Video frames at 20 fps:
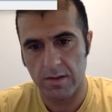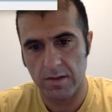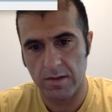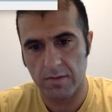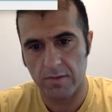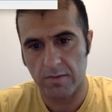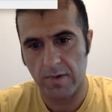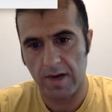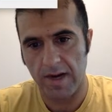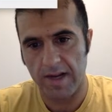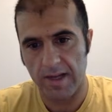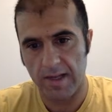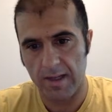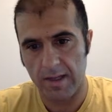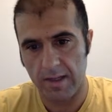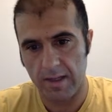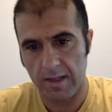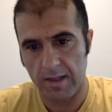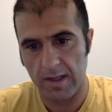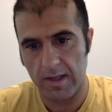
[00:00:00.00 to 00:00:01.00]
rank
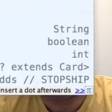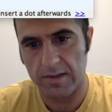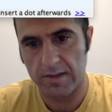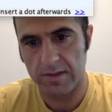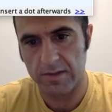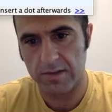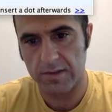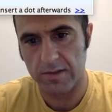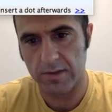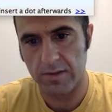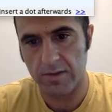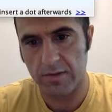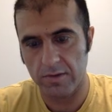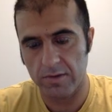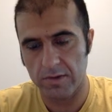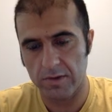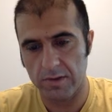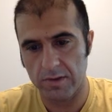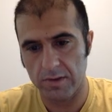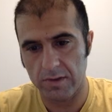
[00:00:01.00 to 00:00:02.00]
and
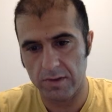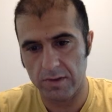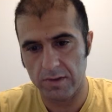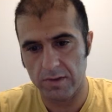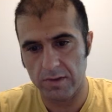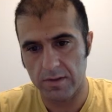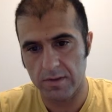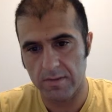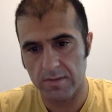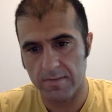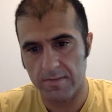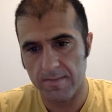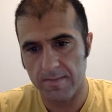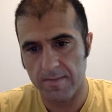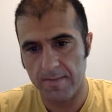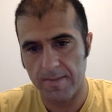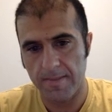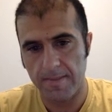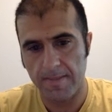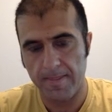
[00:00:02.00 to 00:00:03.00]
suit,
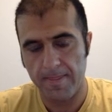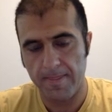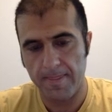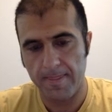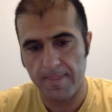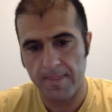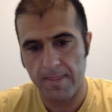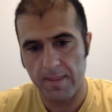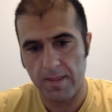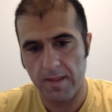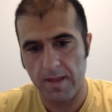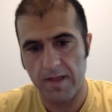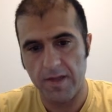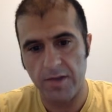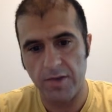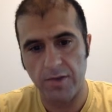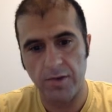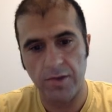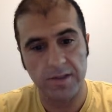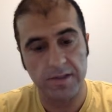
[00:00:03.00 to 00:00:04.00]
and
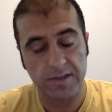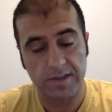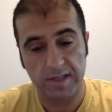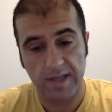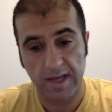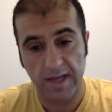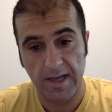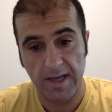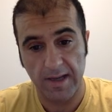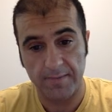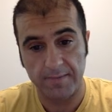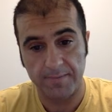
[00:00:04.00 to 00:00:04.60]
you could say,